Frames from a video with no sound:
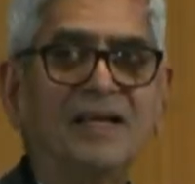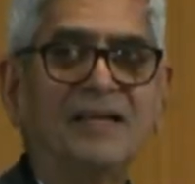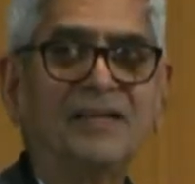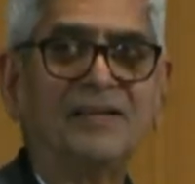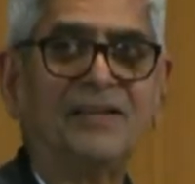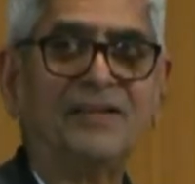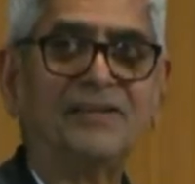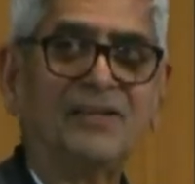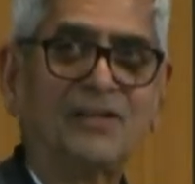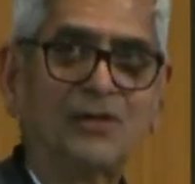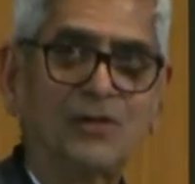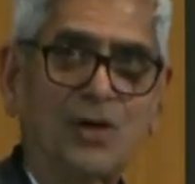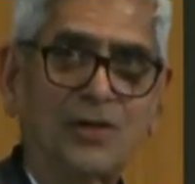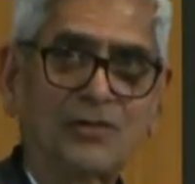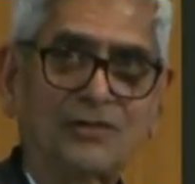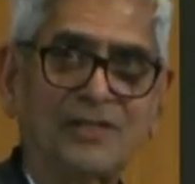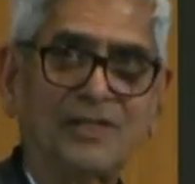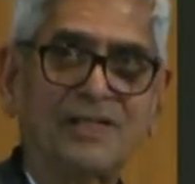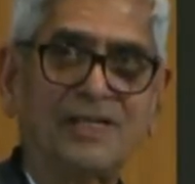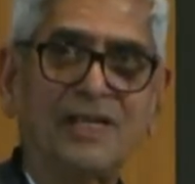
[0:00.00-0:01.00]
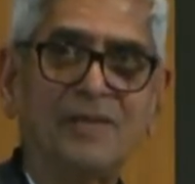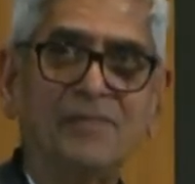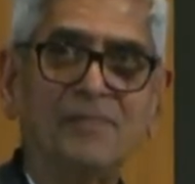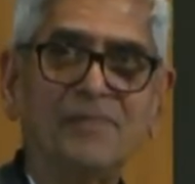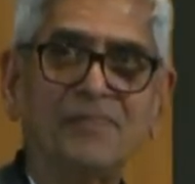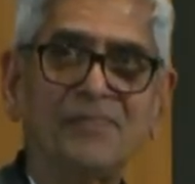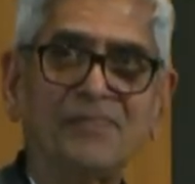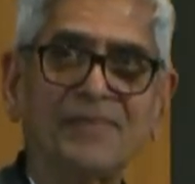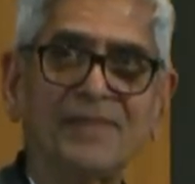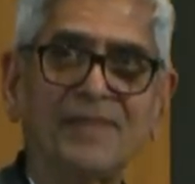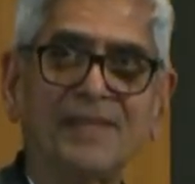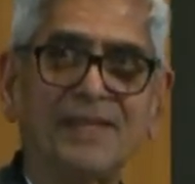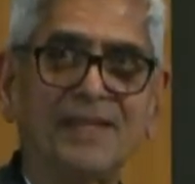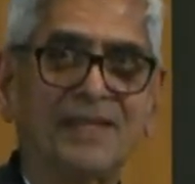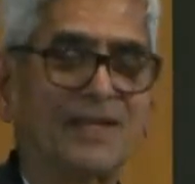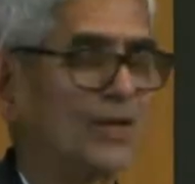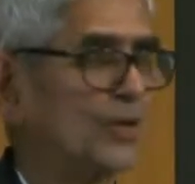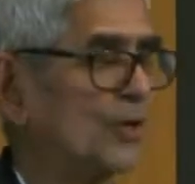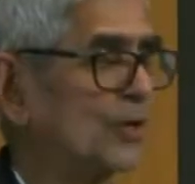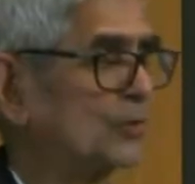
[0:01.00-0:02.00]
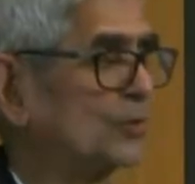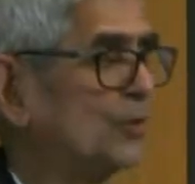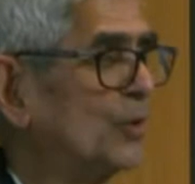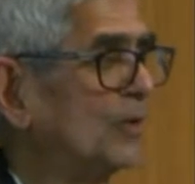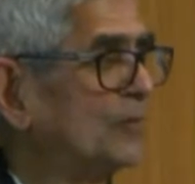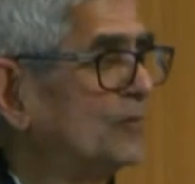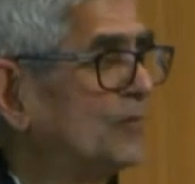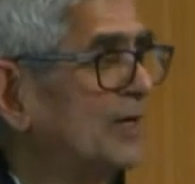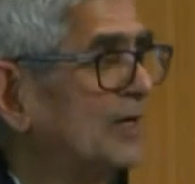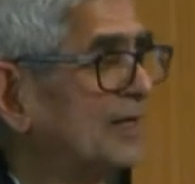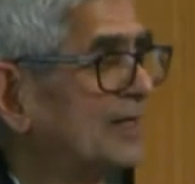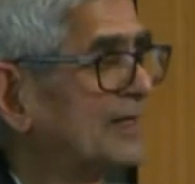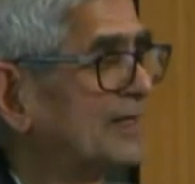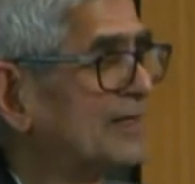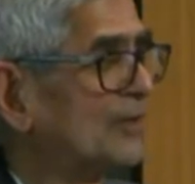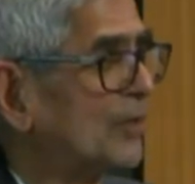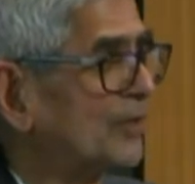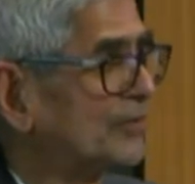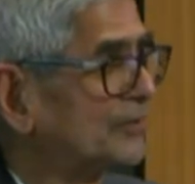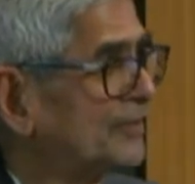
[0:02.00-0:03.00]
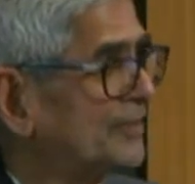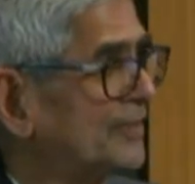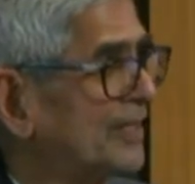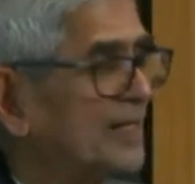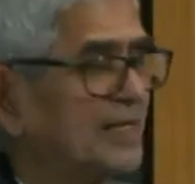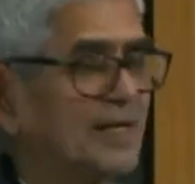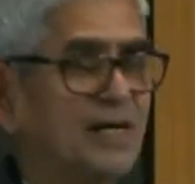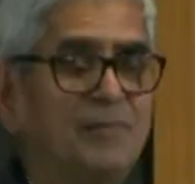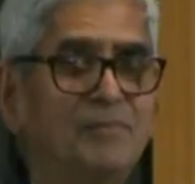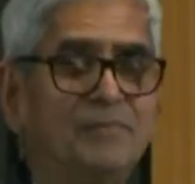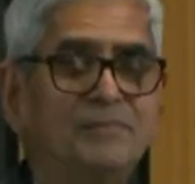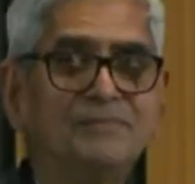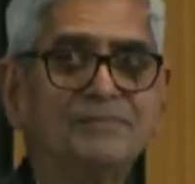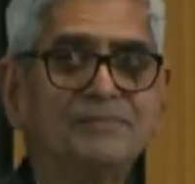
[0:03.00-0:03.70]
Since he lost his limb, he cannot go and work, lost his income.